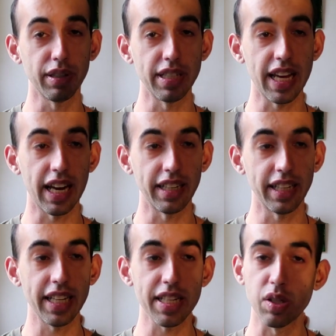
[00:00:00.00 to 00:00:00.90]
going down
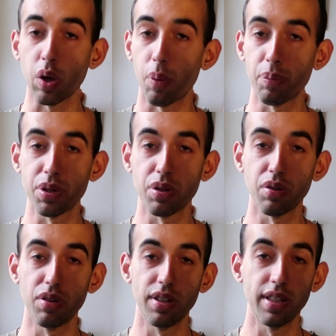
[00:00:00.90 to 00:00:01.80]
and it stops.
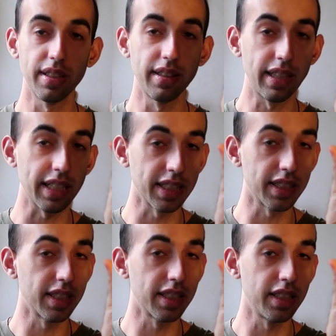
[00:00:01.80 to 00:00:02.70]

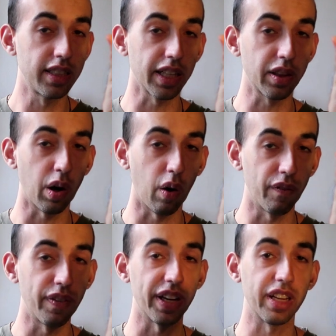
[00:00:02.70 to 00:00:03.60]
Doesn't inject the whole
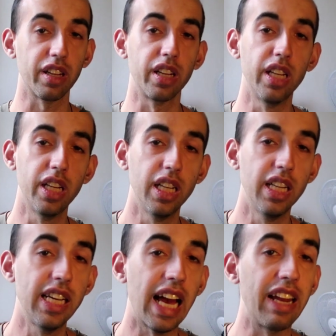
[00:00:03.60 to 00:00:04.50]
thing.
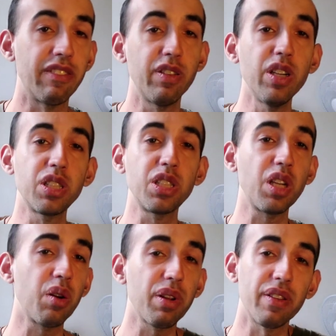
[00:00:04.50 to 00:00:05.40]
And at first you
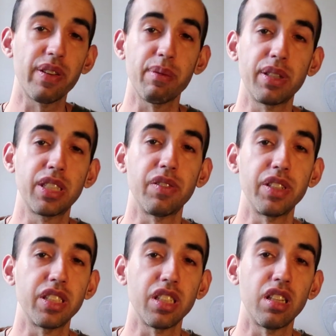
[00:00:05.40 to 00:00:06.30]
don't really think much of it,
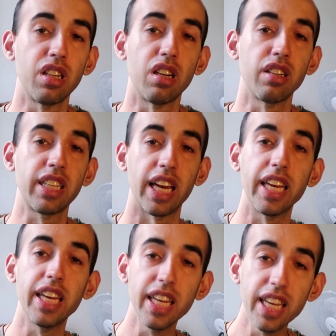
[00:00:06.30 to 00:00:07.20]
you're just like, oh,
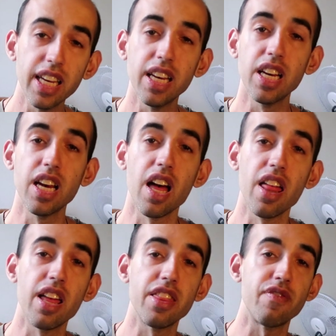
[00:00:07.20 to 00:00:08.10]
okay.
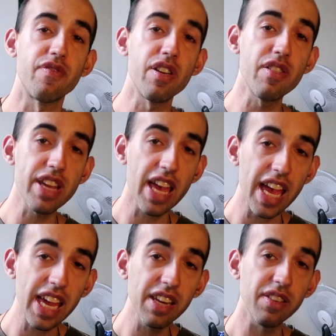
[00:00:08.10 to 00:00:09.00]
At the very
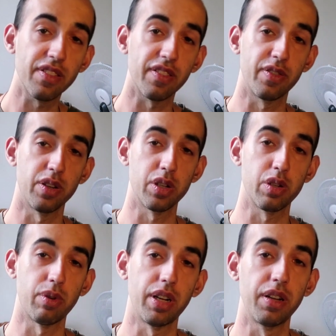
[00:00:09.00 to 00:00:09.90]
end of the
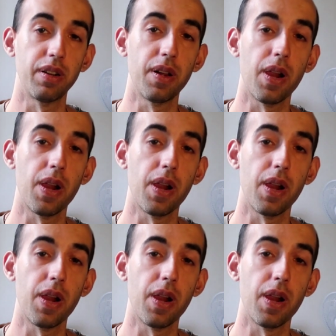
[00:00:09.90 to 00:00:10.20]
first one,